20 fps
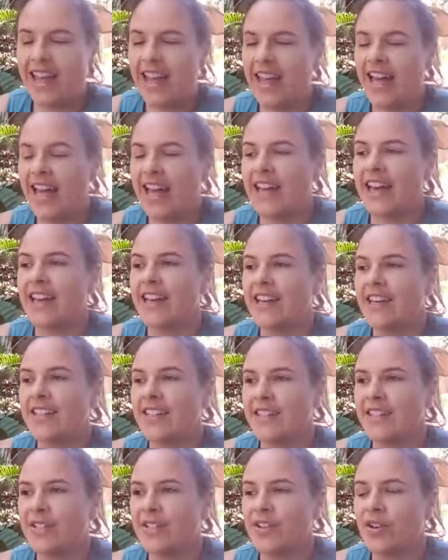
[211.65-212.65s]

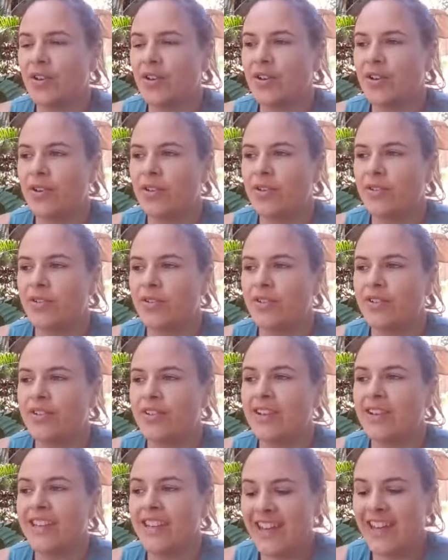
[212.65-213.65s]
So
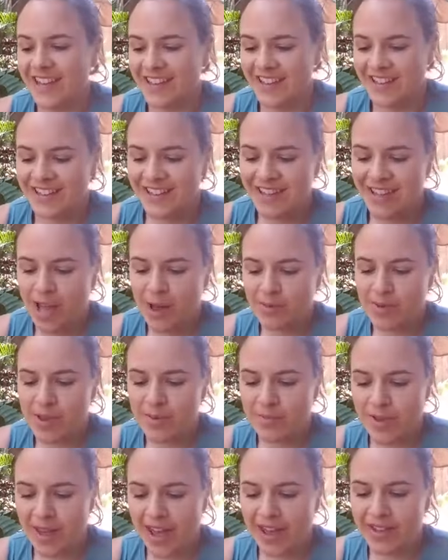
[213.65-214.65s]
yeah, and coming
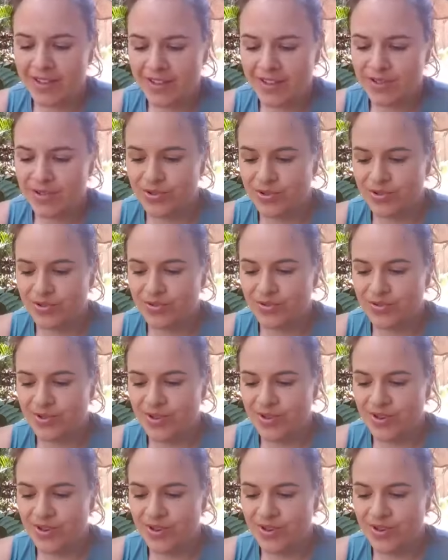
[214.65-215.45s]
back to